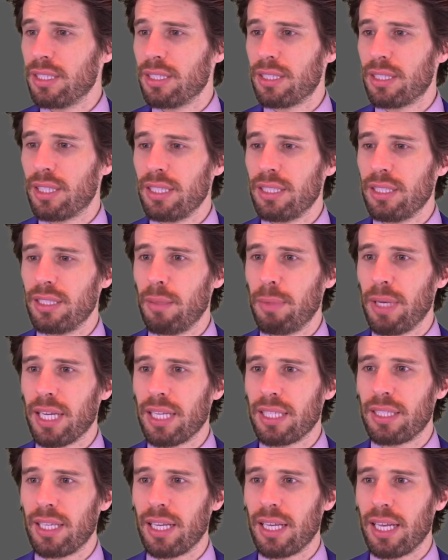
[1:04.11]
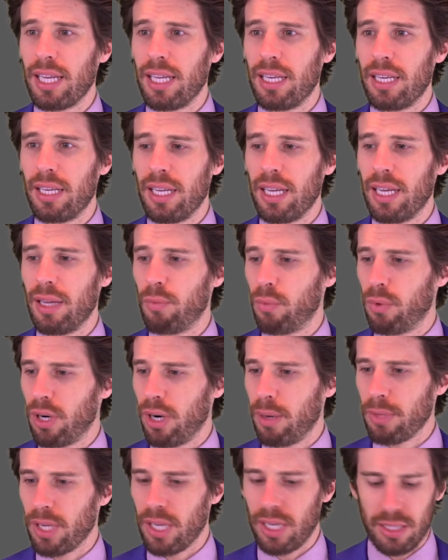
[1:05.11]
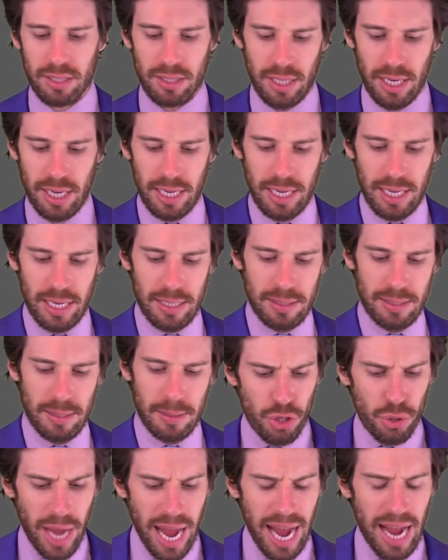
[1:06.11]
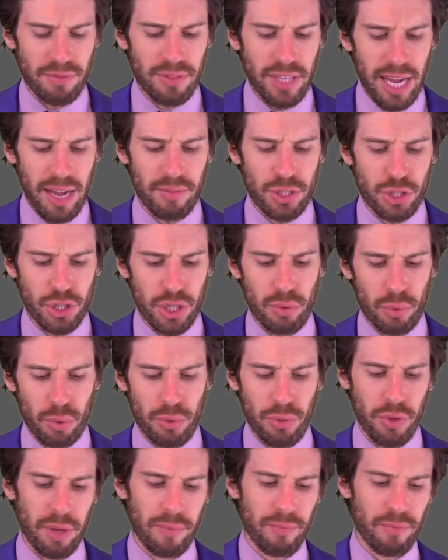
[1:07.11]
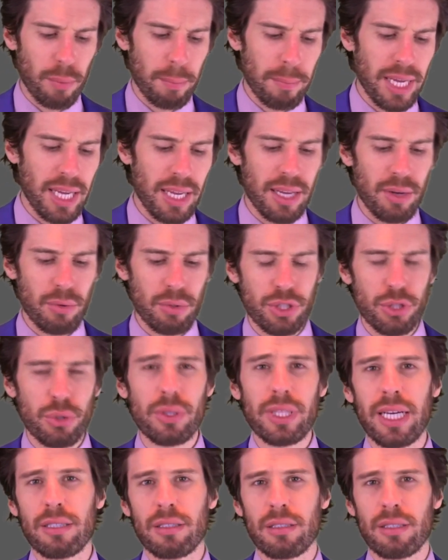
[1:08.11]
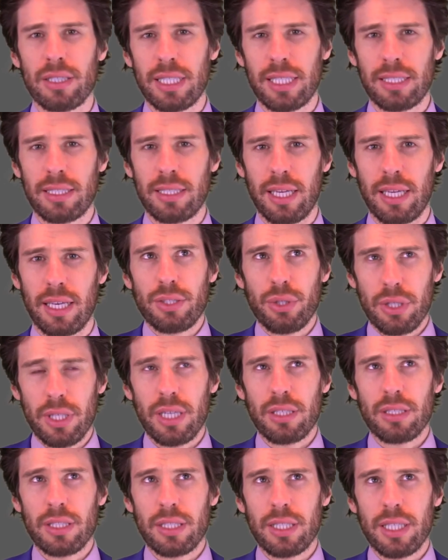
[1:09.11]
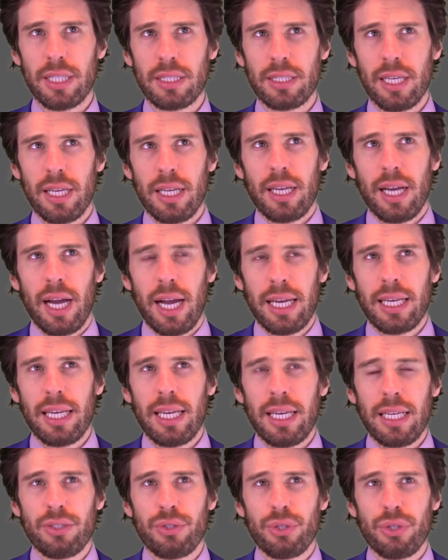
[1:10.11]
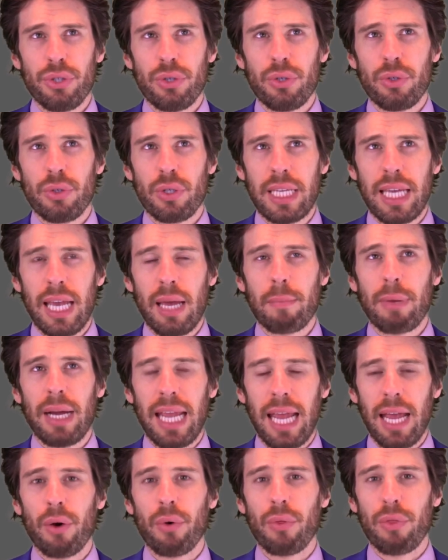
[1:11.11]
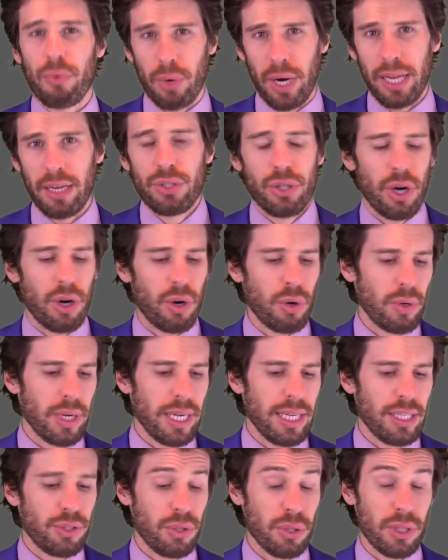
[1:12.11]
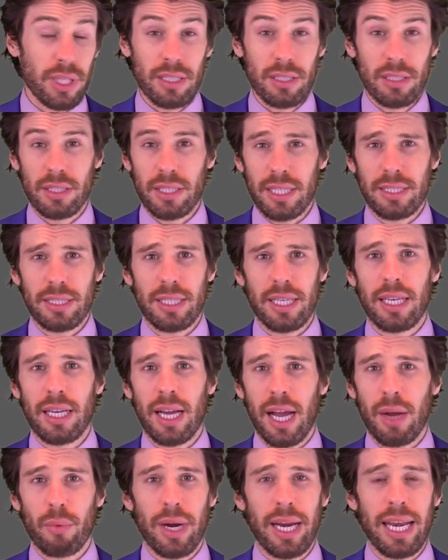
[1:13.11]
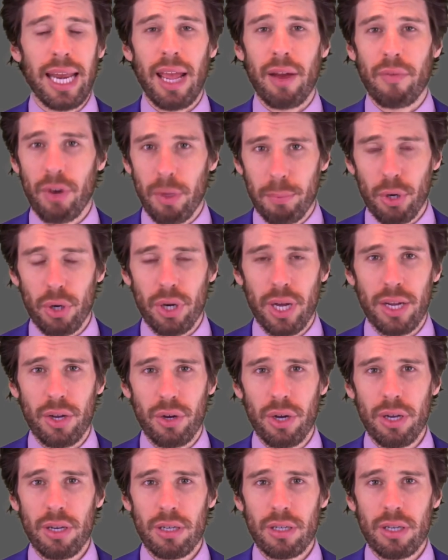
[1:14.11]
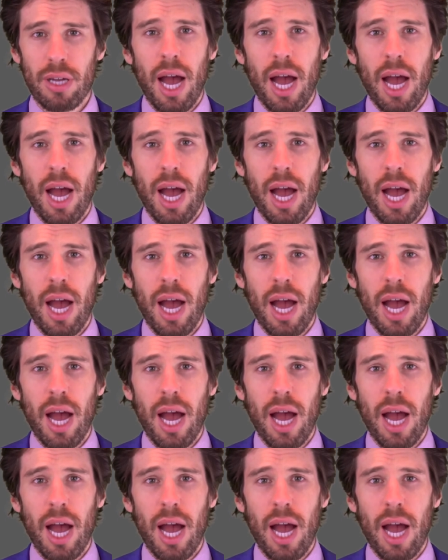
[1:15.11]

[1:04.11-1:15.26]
is this is the biggest thing, and, and what I'm gonna say is, you have to have a general theme. For me, it was two thousand sixteen. two thousand sixteen, I needed to get my health right. So in two thousand sixteen, I read every book I could.